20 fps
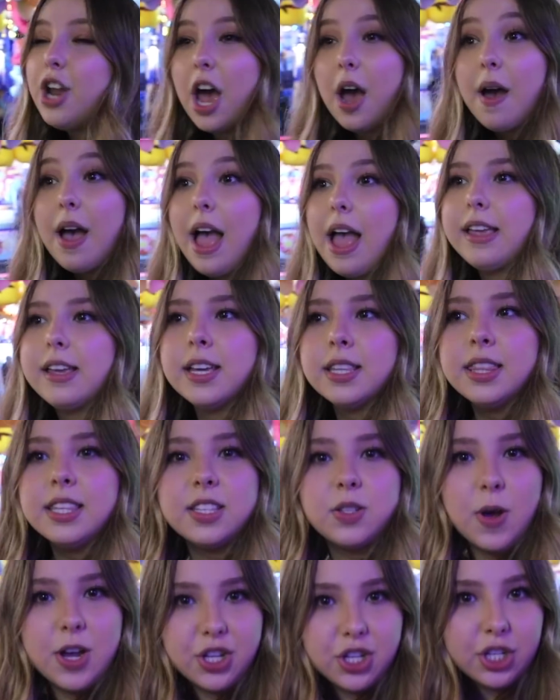I
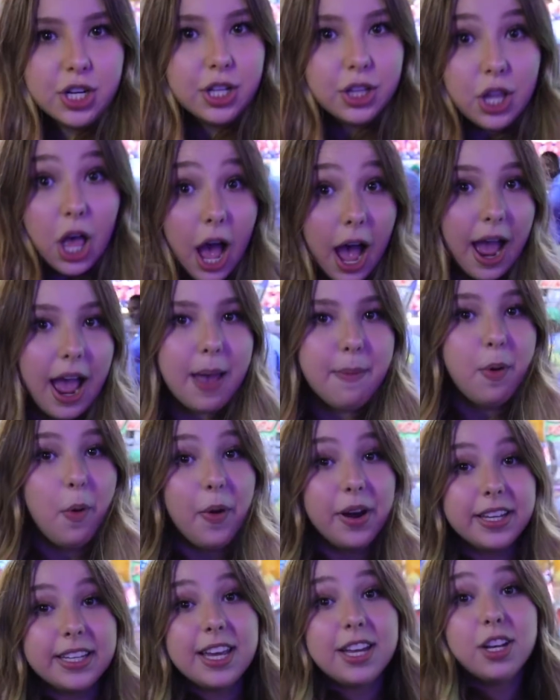get this question a lot.
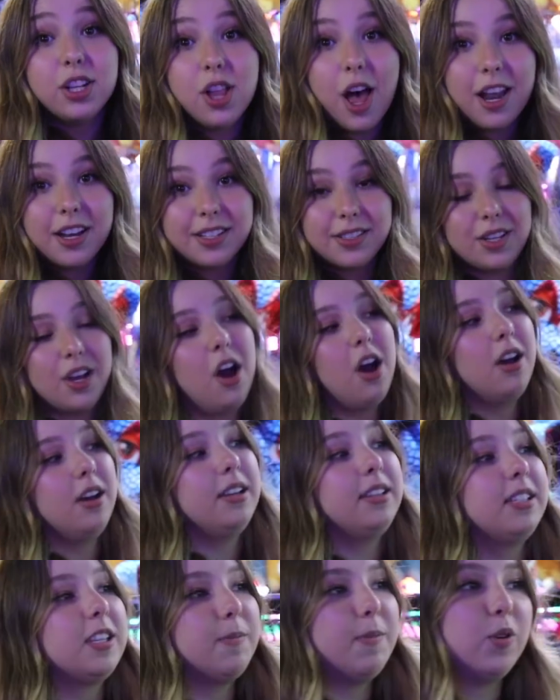I've been working on a lot of
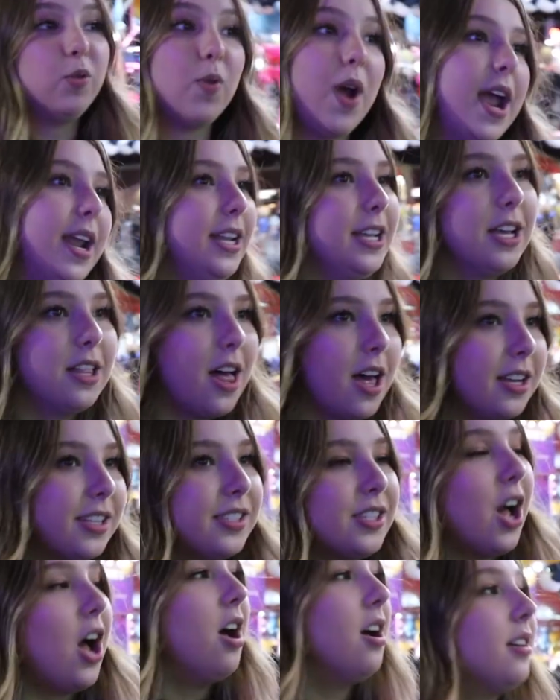songs. I've been writing
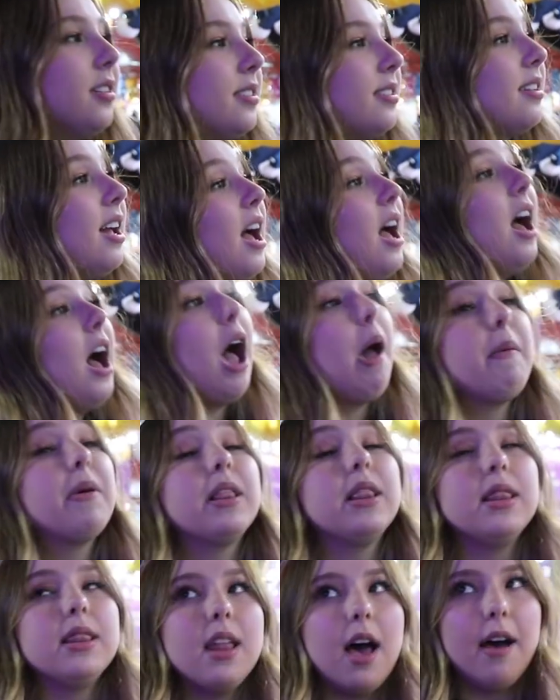a lot of songs.
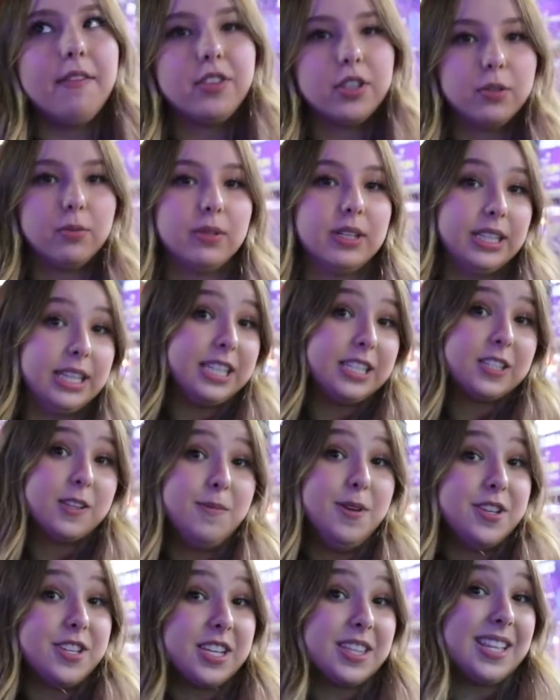I would love to
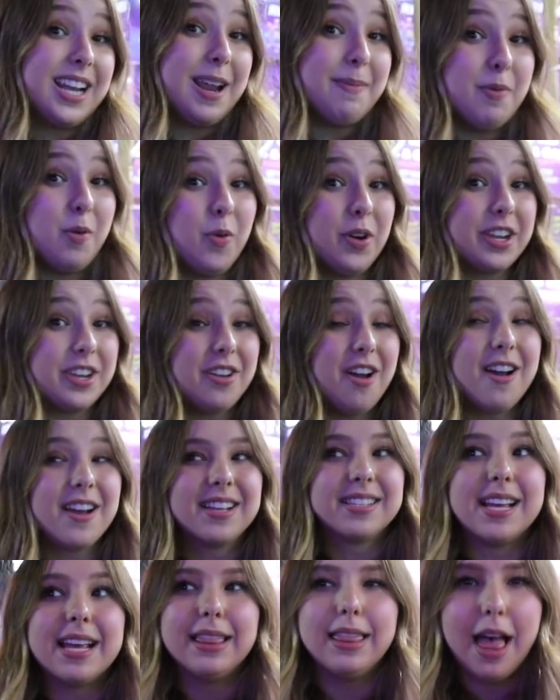release the music that I've been
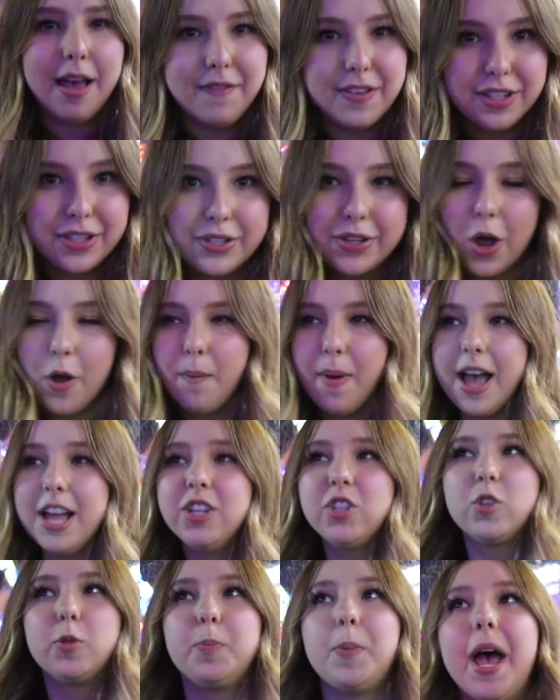working on because I love it
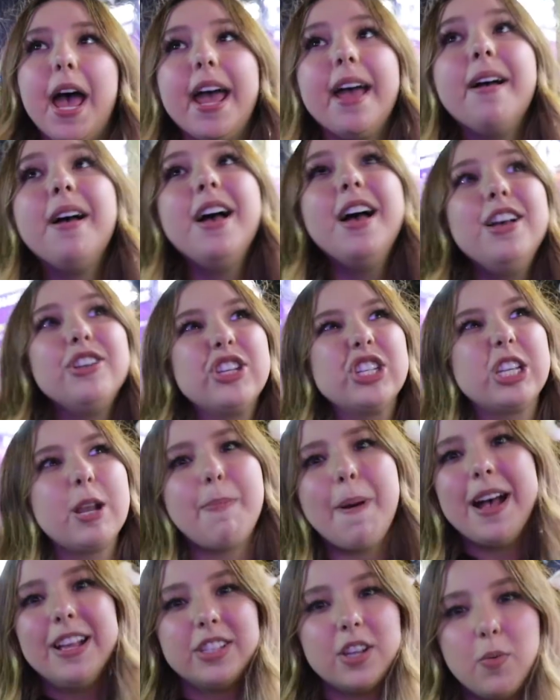so much, but
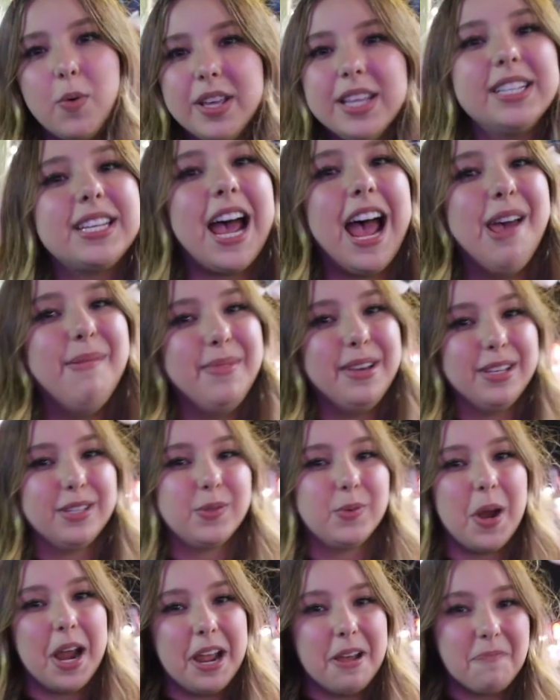it just depends on when the
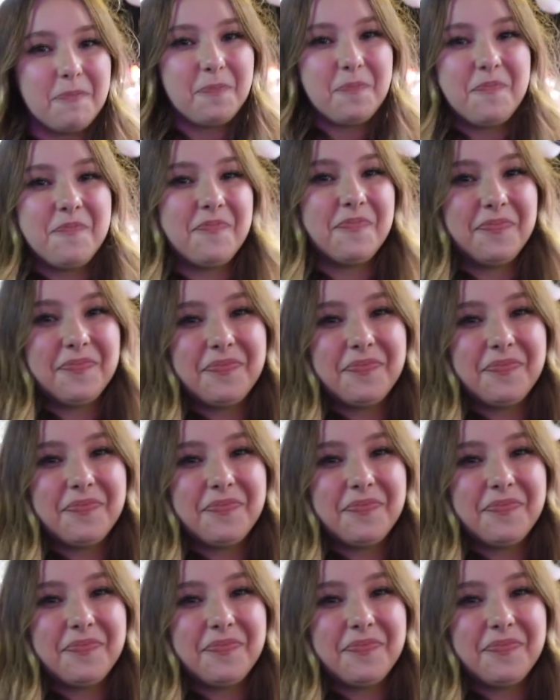timing is right.